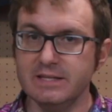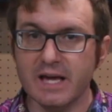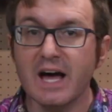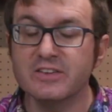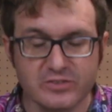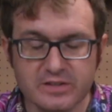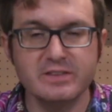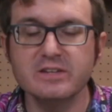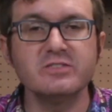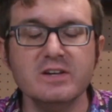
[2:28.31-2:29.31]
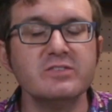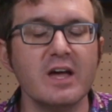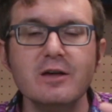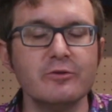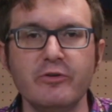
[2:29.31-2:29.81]
Yes, this is
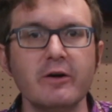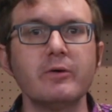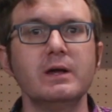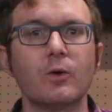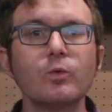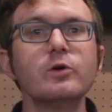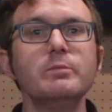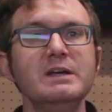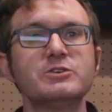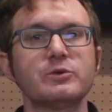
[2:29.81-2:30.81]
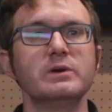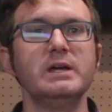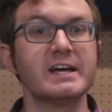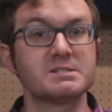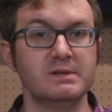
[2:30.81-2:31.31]
a very
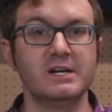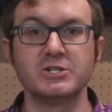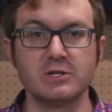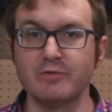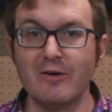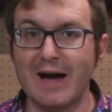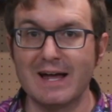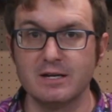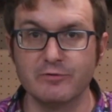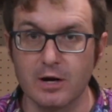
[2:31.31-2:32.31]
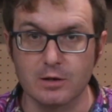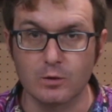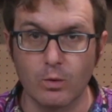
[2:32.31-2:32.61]
rudimentary explanation of how additive color